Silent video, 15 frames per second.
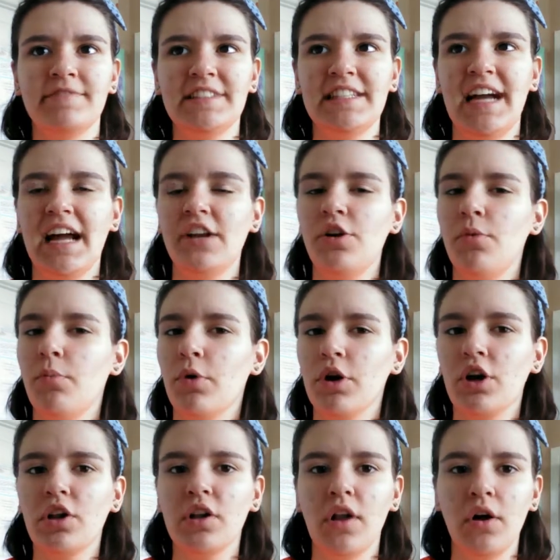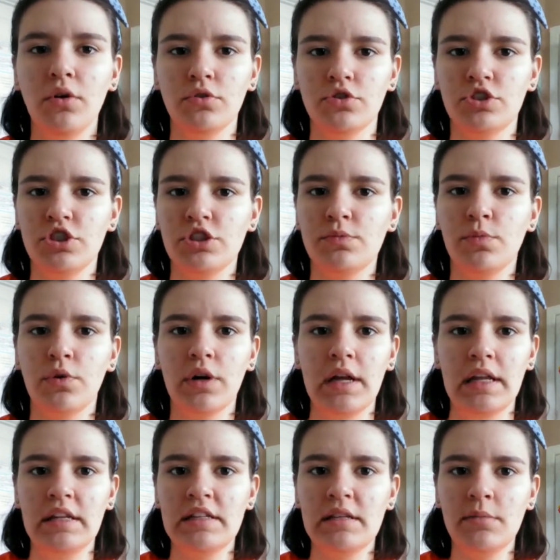I don't know, more close, just more
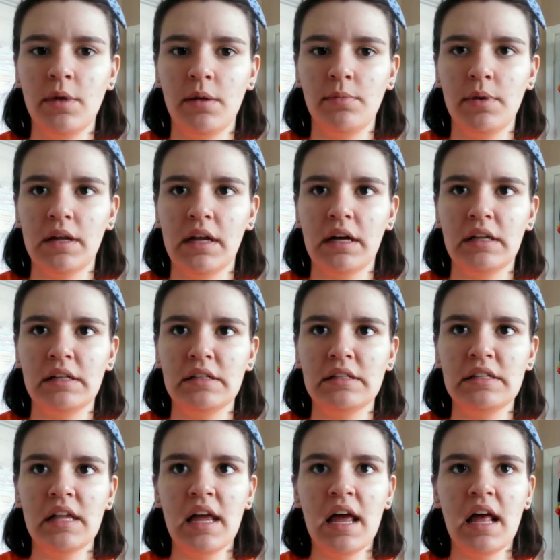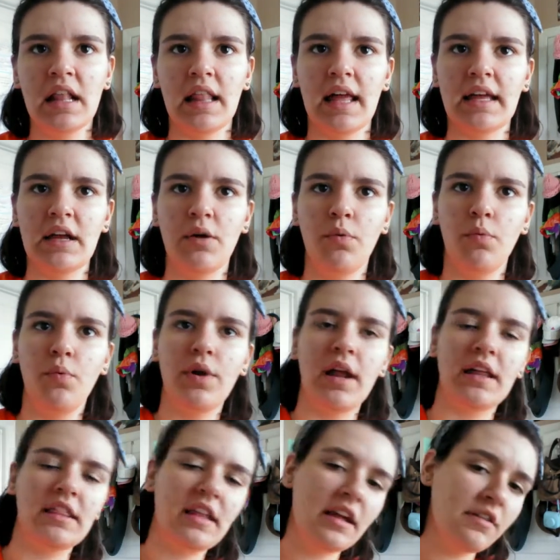intimate, because like when
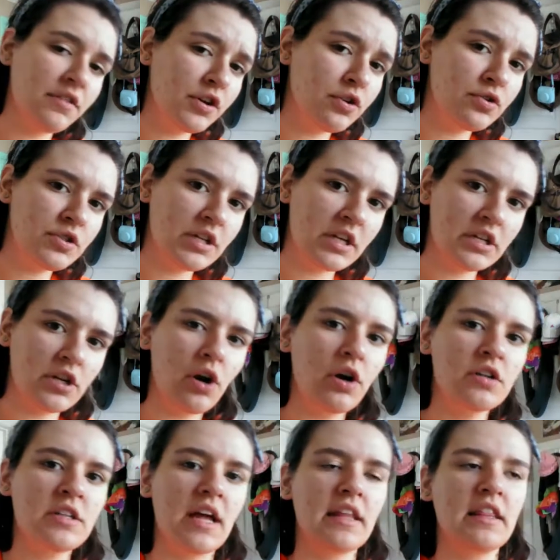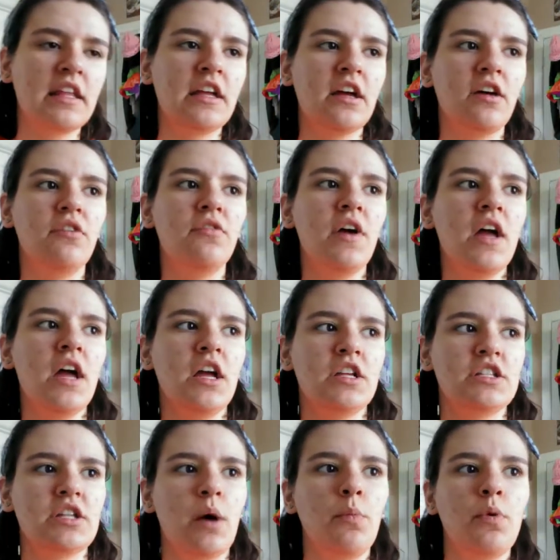I think of acoustic guitars, I think of
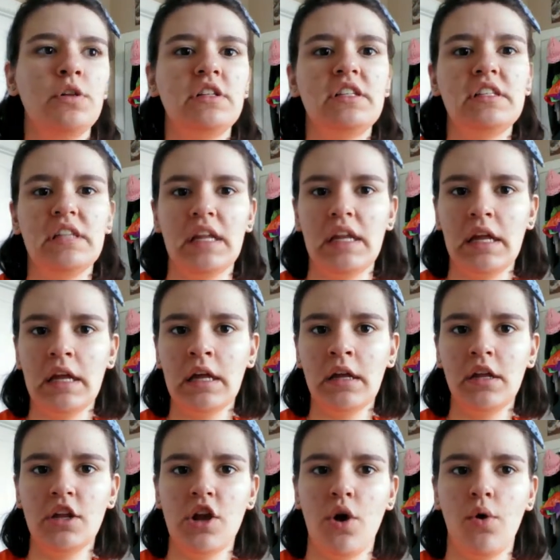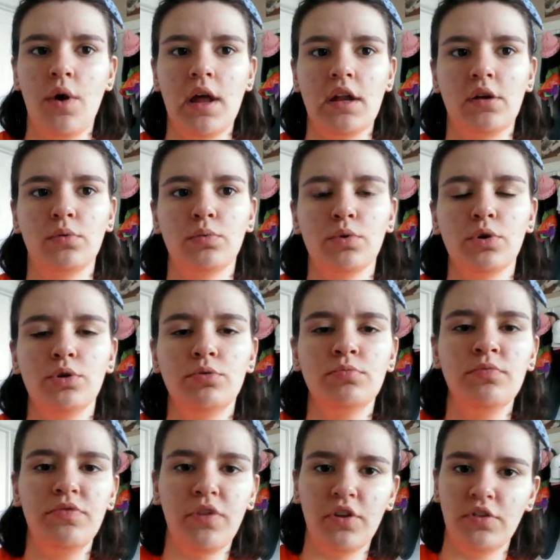someone sitting, you know, in a
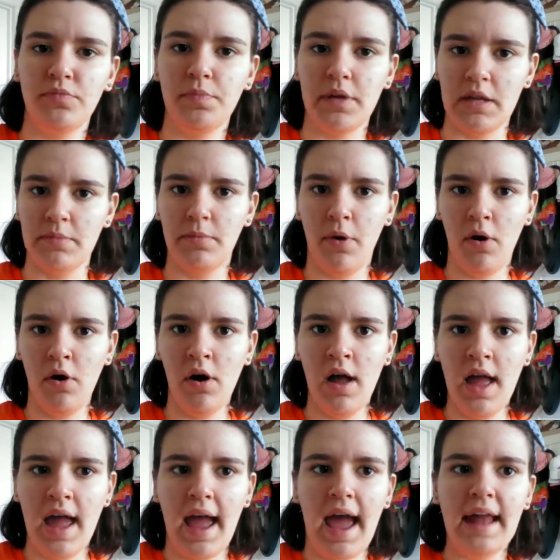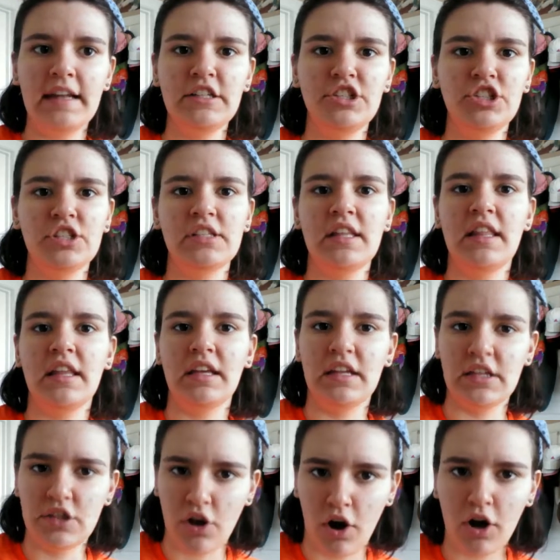room full of people, and it's just the
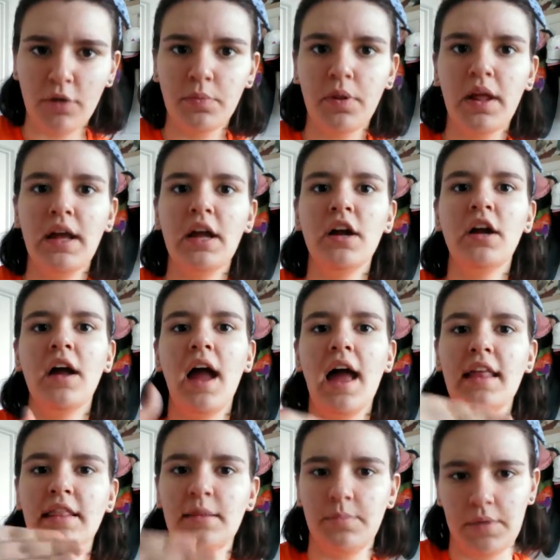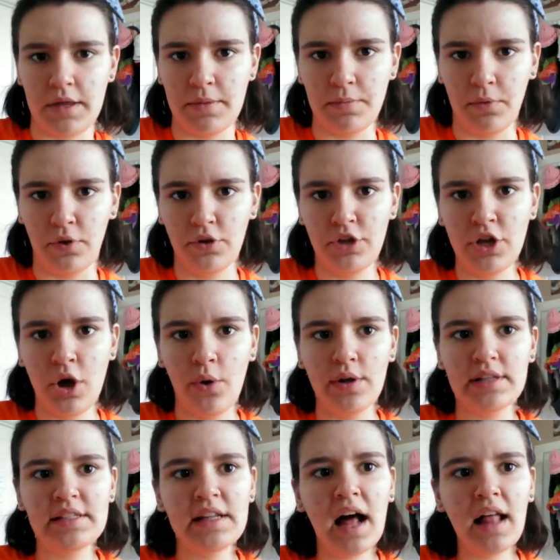guitar player and the people. You know,
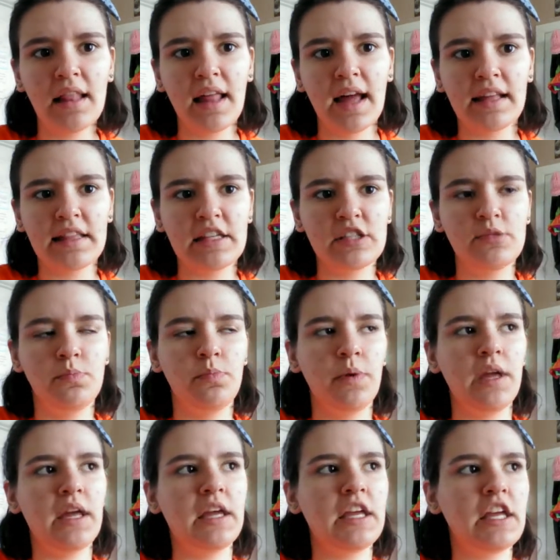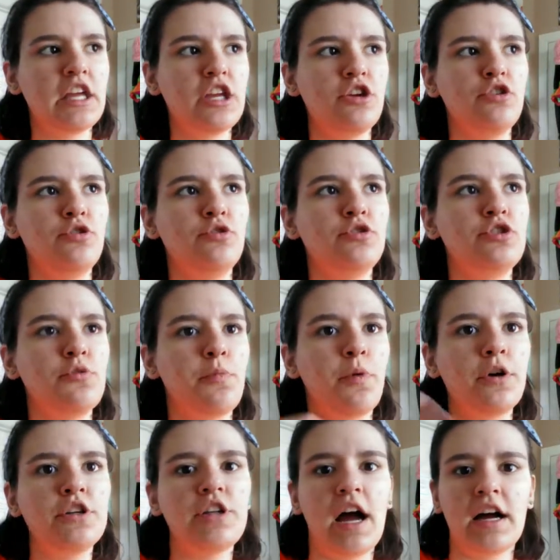it's not like this big, huge
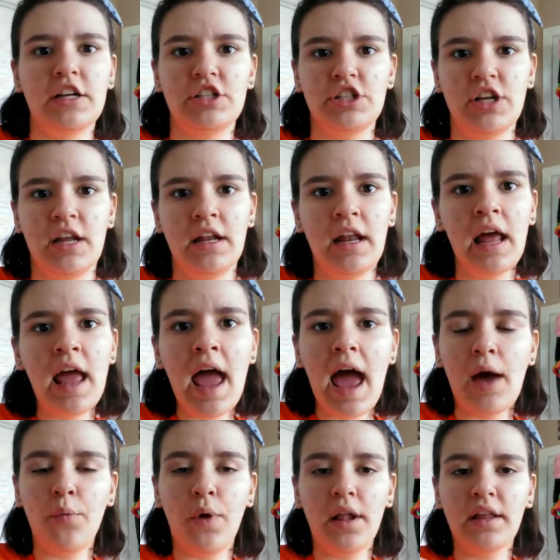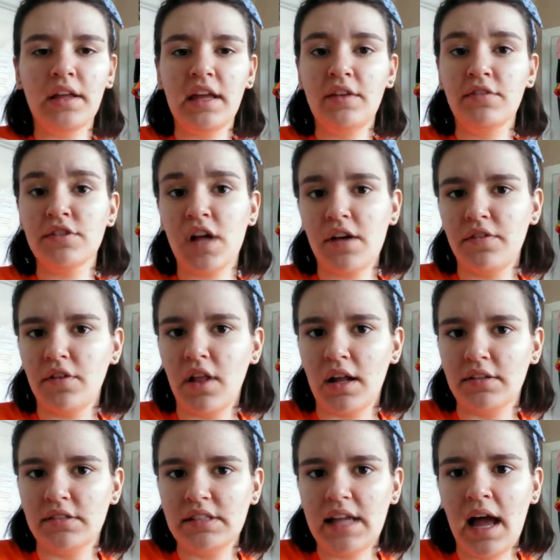production, and while it gives off a lot
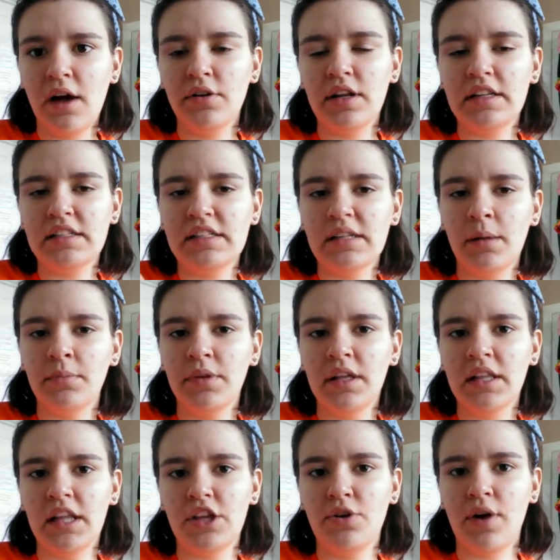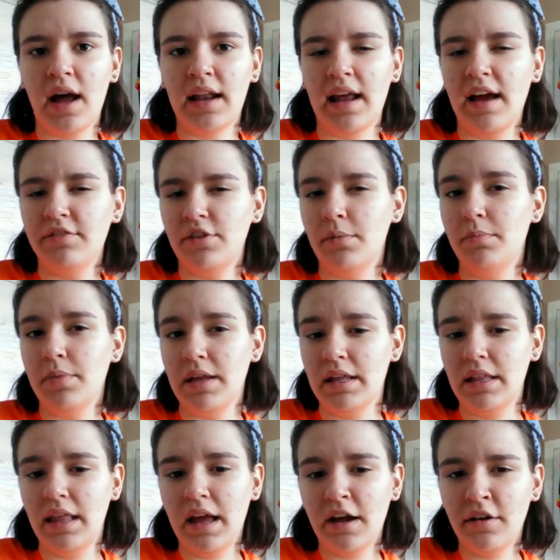of sound, it's something that you kind of have to be
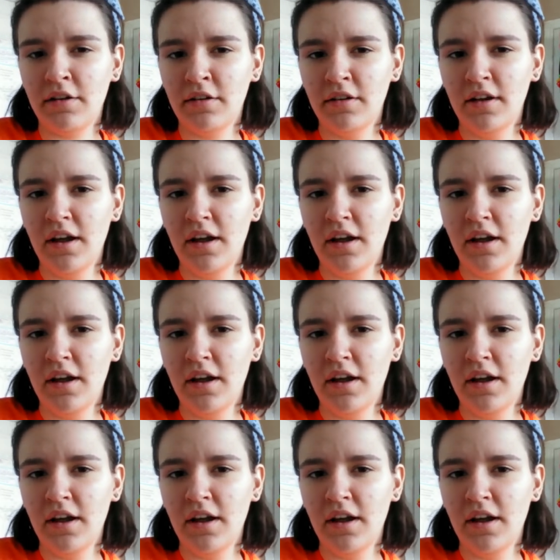there